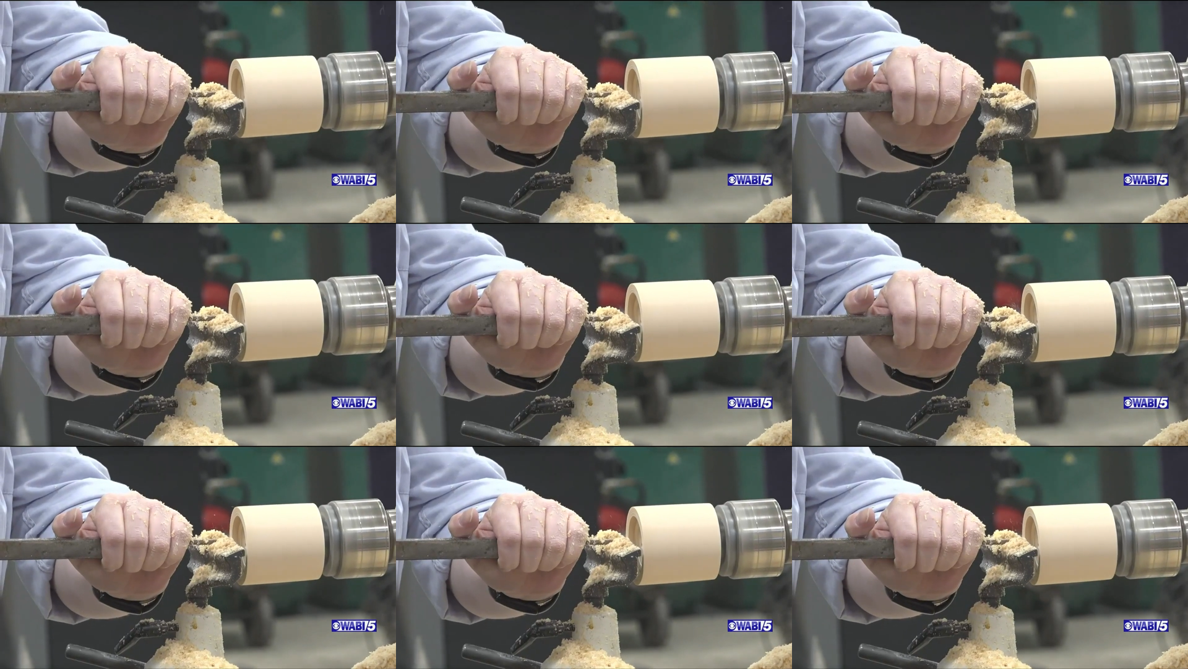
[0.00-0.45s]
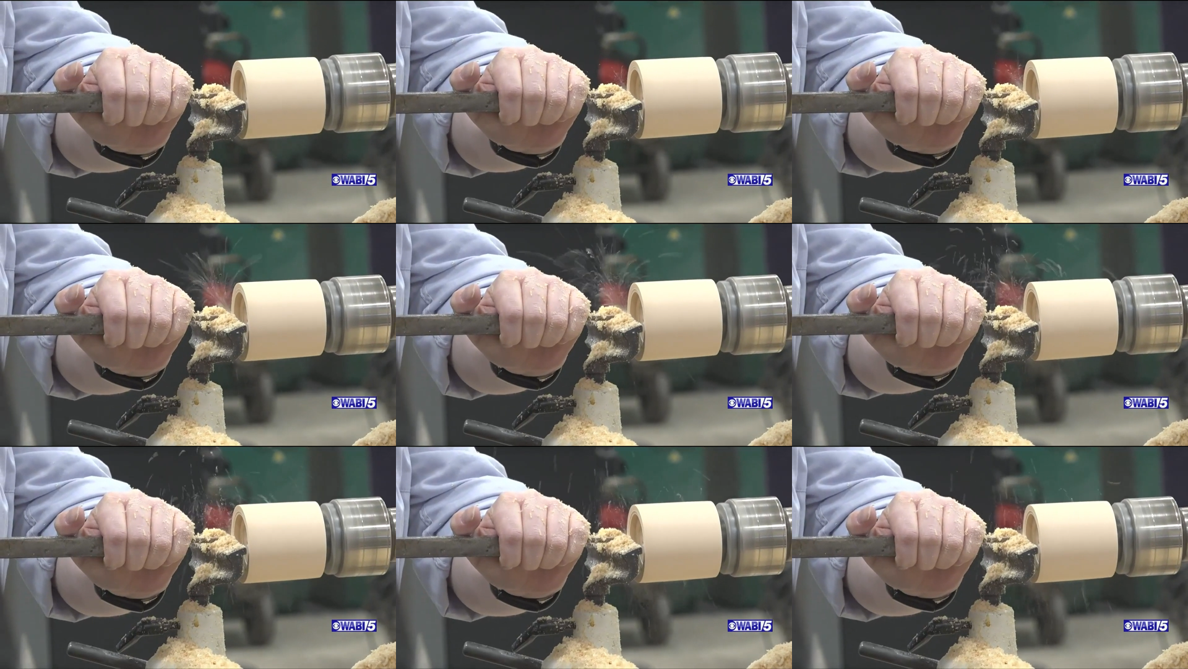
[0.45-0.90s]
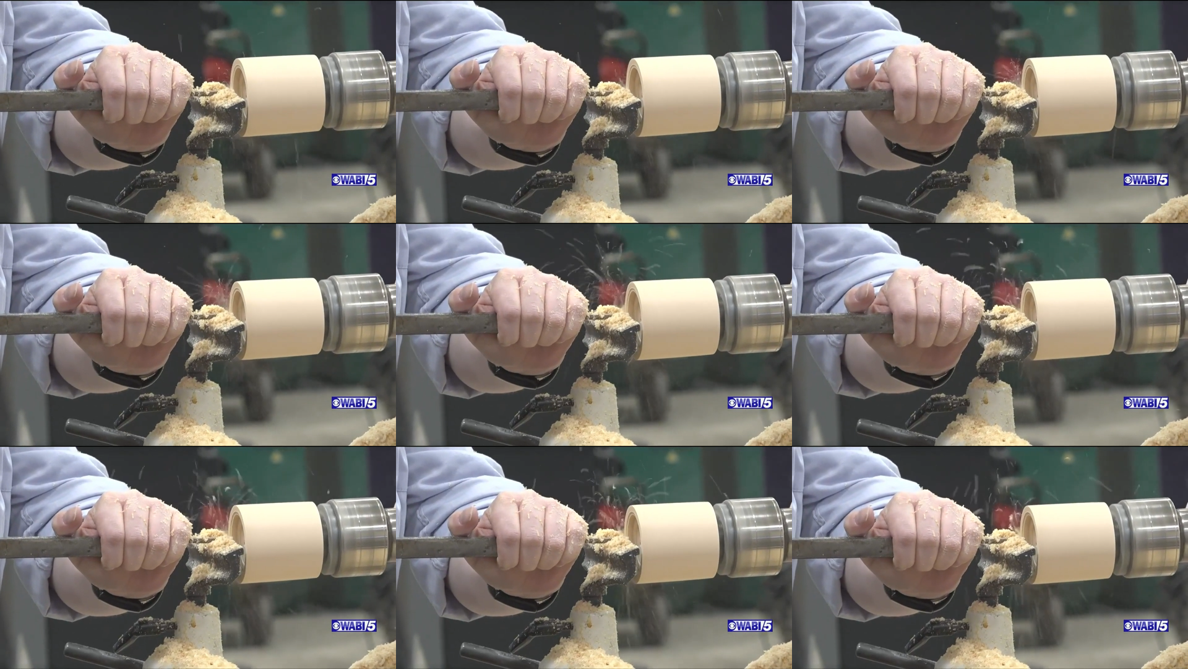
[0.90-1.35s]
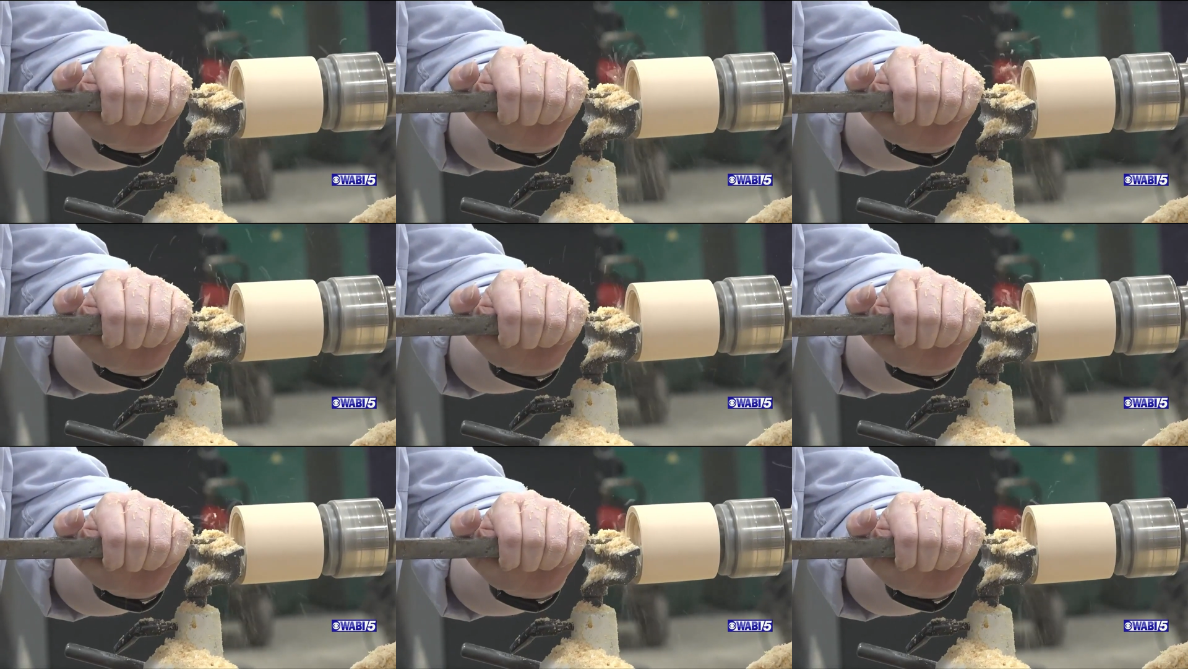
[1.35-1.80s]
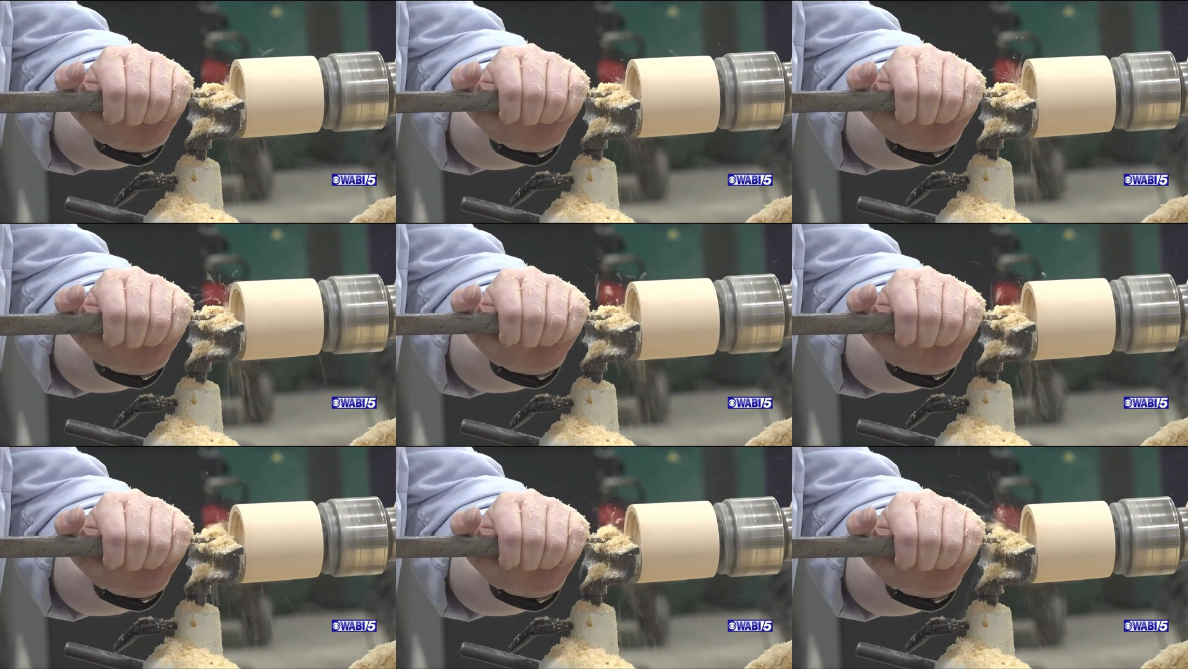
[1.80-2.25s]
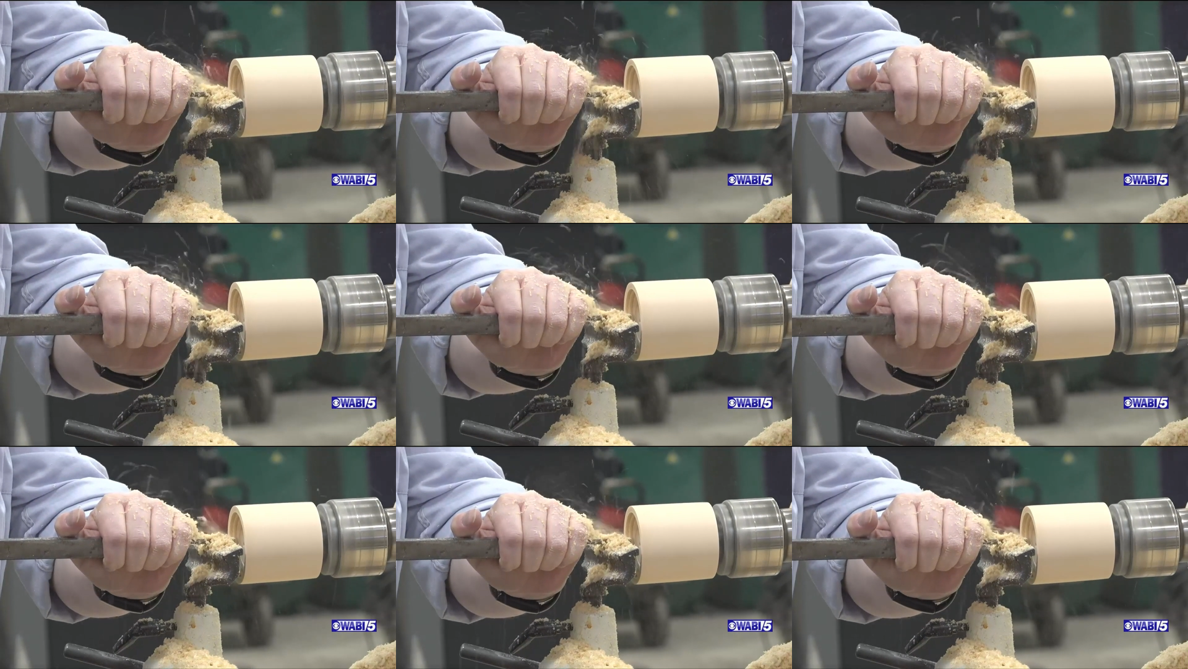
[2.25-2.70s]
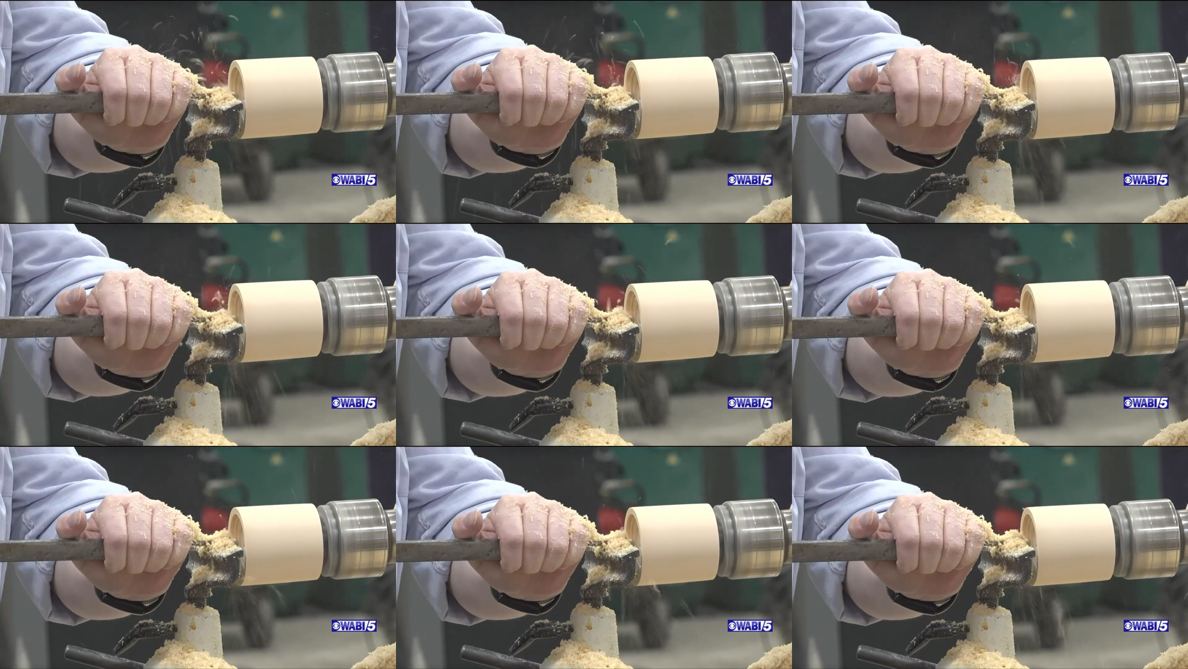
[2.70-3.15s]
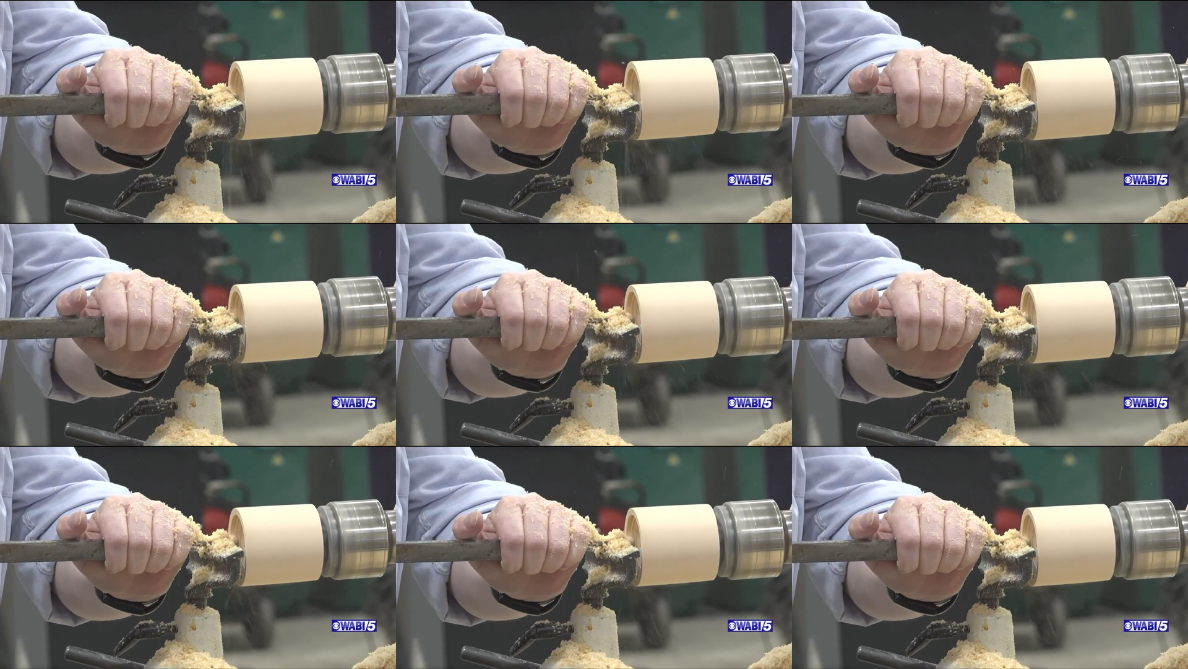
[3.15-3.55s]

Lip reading: No face is visible, so there are no lips to read.